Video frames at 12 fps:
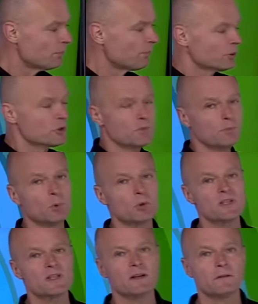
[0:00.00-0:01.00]
push more
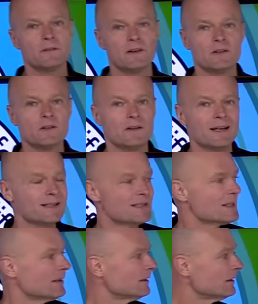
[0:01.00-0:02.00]
stuff into that
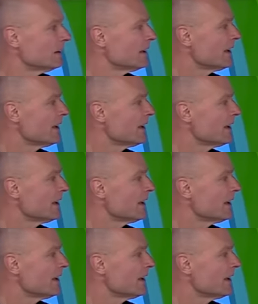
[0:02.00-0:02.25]
cell.